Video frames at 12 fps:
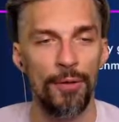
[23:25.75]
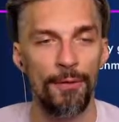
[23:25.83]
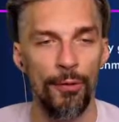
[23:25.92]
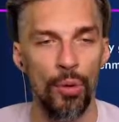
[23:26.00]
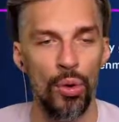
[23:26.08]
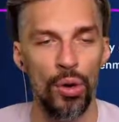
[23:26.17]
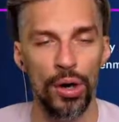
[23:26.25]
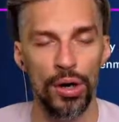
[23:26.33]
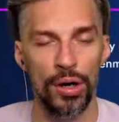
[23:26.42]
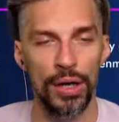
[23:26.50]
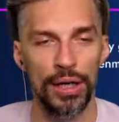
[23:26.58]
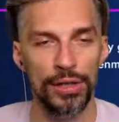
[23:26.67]

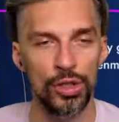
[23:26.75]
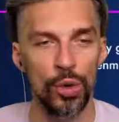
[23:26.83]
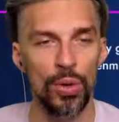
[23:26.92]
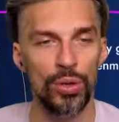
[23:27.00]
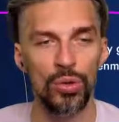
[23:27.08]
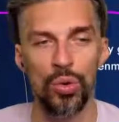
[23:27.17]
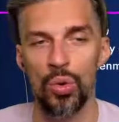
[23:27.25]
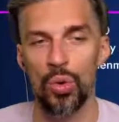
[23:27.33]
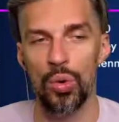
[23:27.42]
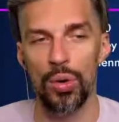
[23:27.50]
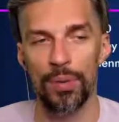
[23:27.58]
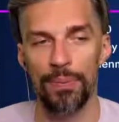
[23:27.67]
for someone
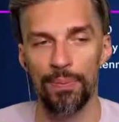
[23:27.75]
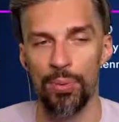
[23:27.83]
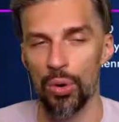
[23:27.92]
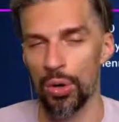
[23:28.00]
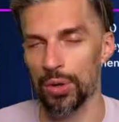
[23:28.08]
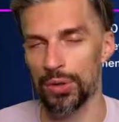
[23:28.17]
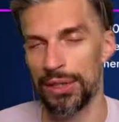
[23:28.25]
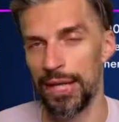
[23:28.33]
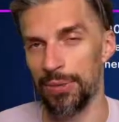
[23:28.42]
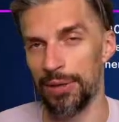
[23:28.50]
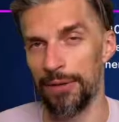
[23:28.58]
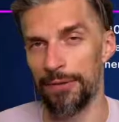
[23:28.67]
who borrowed
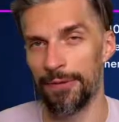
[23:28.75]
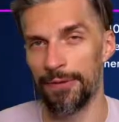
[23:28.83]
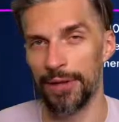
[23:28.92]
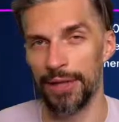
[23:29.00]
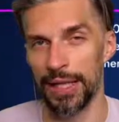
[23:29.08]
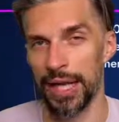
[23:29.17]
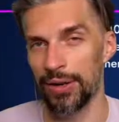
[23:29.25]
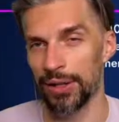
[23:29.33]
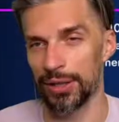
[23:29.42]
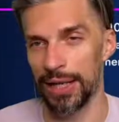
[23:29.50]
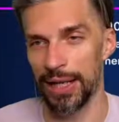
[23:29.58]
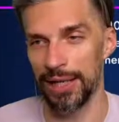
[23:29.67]
him, the
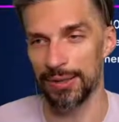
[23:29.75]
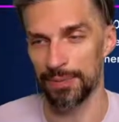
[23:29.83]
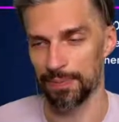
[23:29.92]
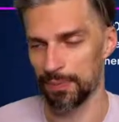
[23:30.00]
character, I guess.